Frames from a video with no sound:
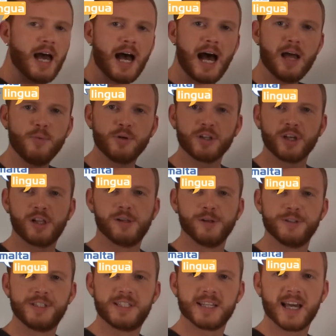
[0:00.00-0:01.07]
I would
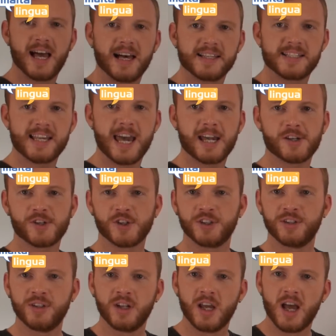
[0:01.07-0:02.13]
include a
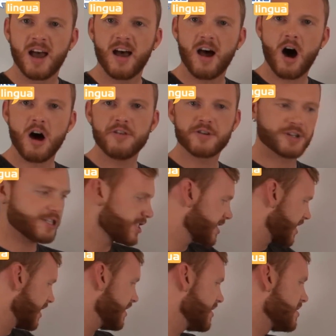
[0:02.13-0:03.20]
section, other
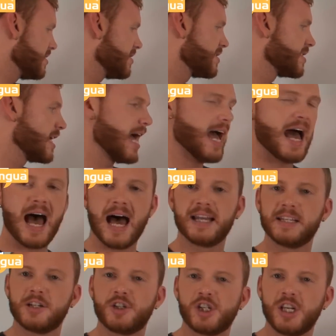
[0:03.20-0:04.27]
skills and
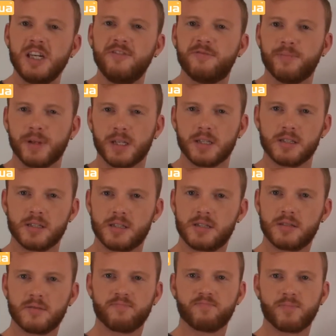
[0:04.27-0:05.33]

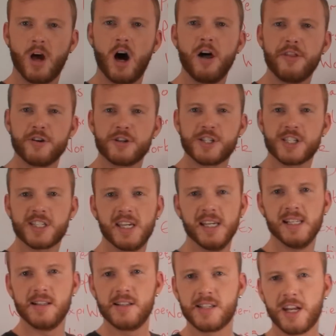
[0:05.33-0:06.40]
achievements. Other
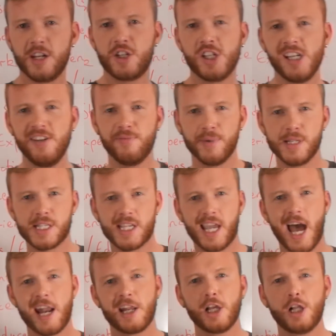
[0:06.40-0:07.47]
skills and achievements
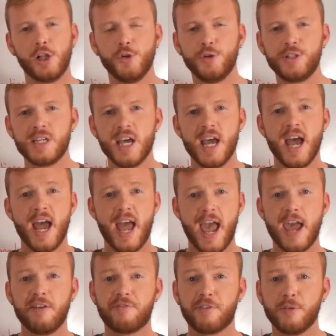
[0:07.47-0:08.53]
can include
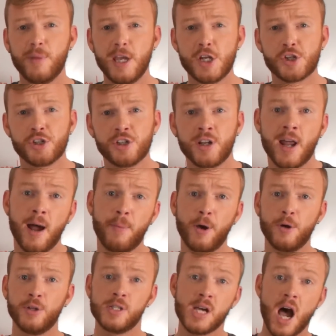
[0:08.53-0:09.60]
information
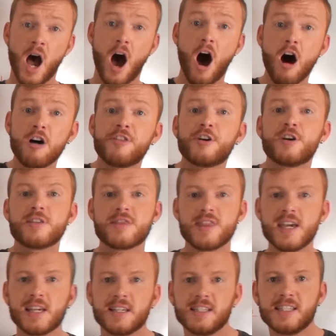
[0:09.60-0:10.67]
about other
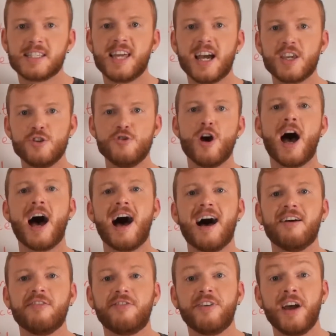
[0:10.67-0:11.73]
things that you
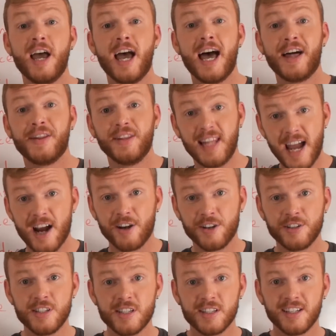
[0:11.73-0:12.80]
have
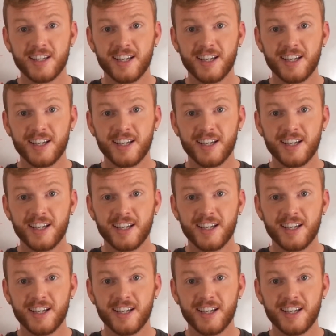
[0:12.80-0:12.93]
learned